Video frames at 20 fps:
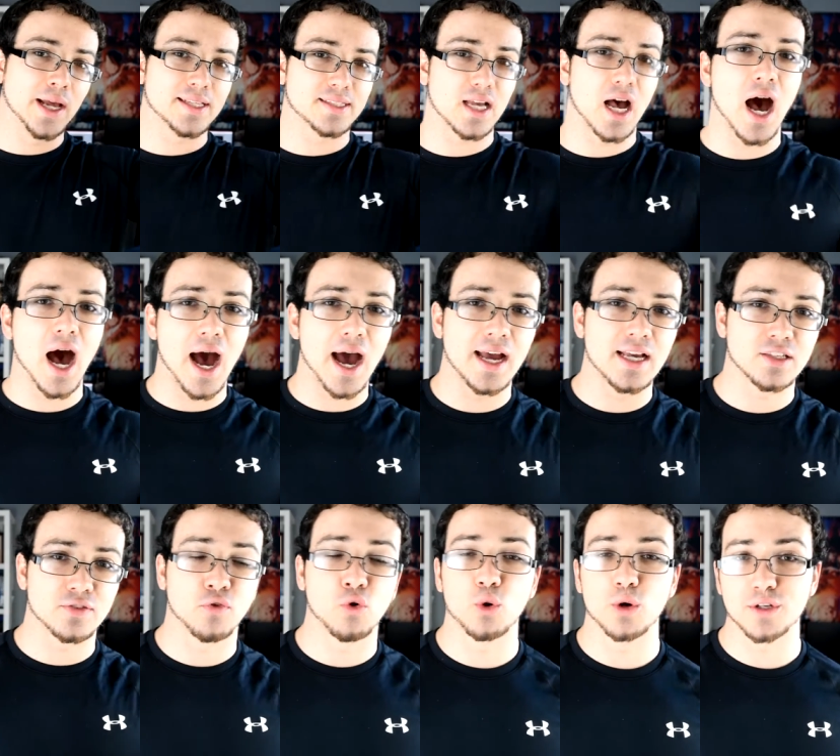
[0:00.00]
its
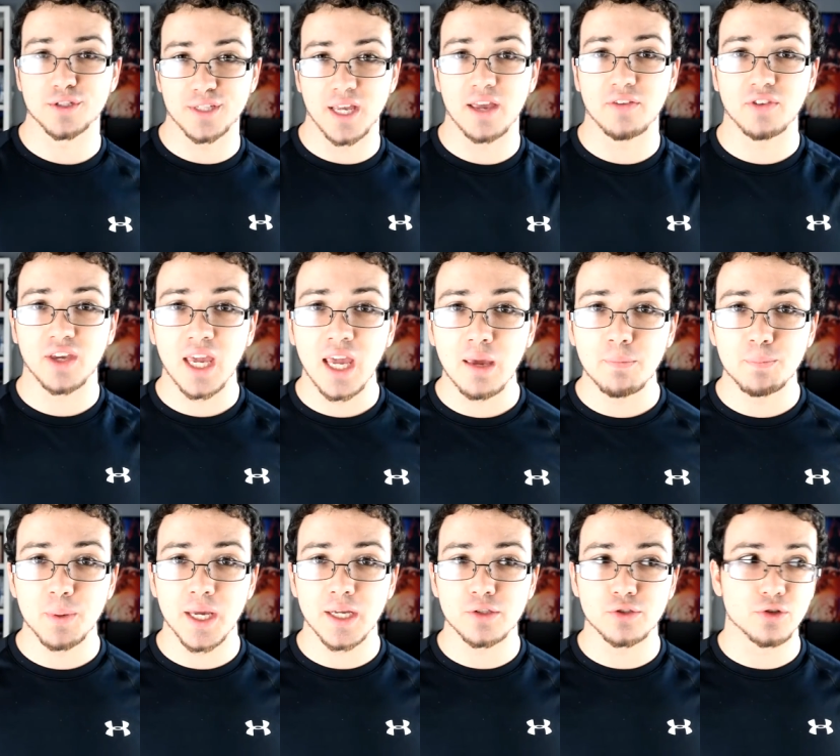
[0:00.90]
eyes for
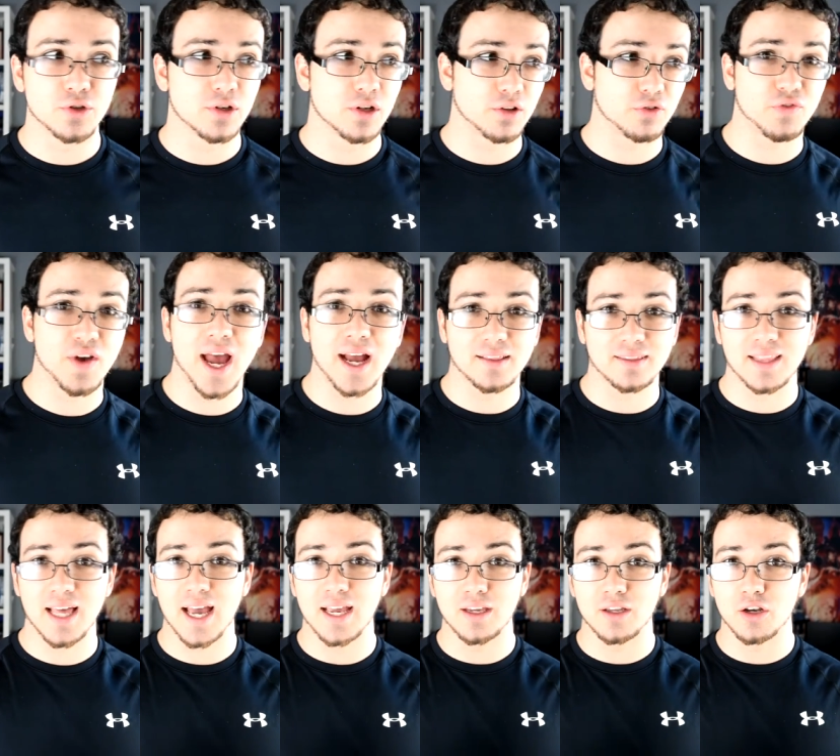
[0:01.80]
safekeeping due to the fact
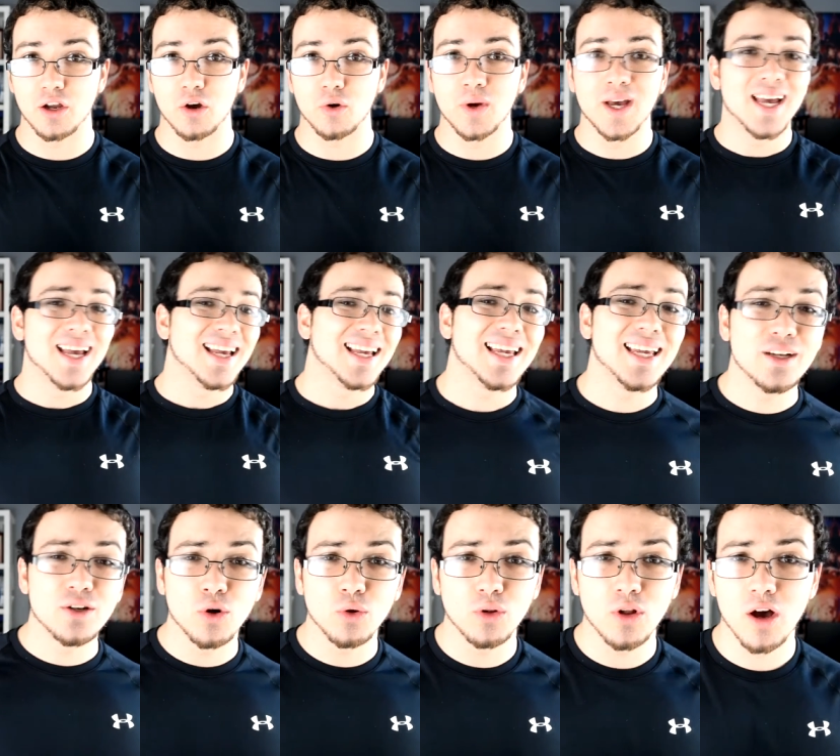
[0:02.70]
that, you know, he
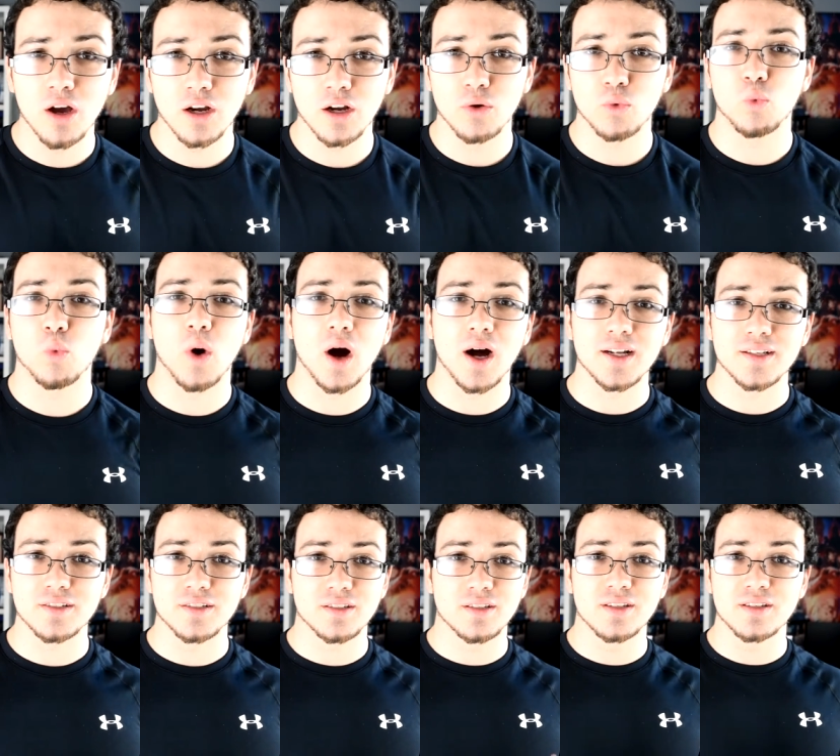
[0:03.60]
no longer
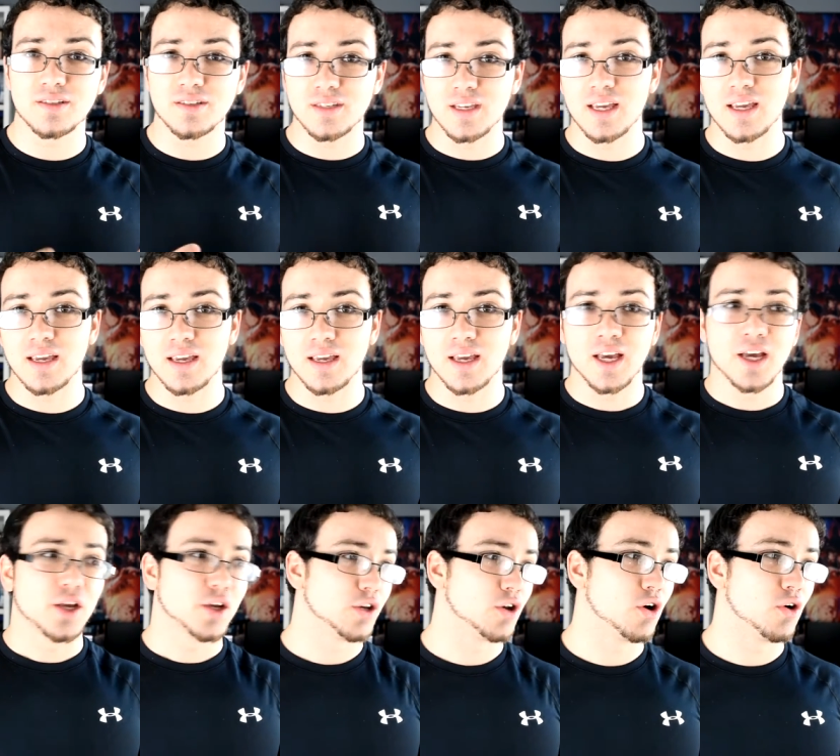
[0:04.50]
wants to see,
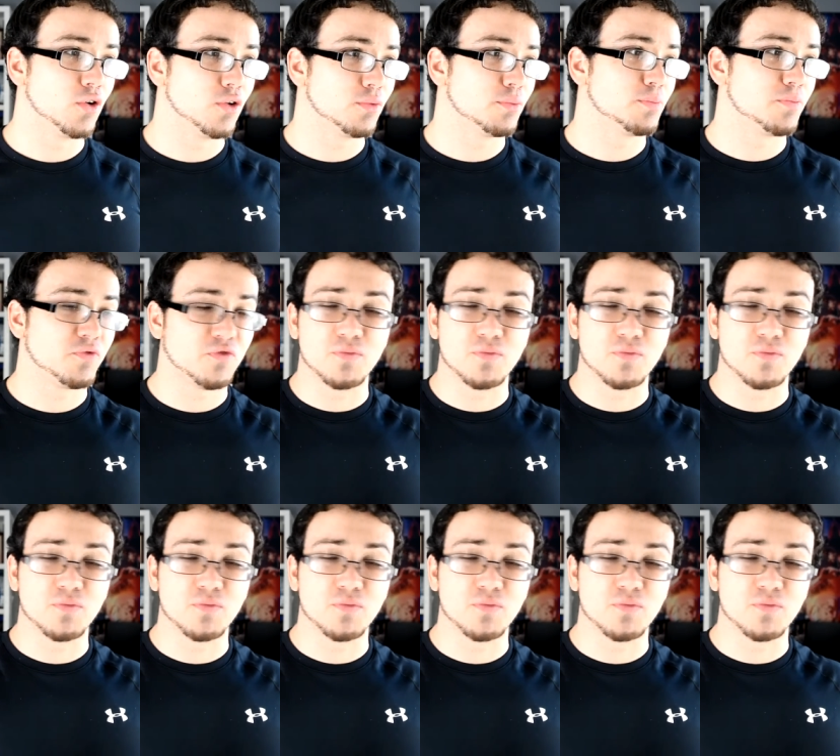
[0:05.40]
you know,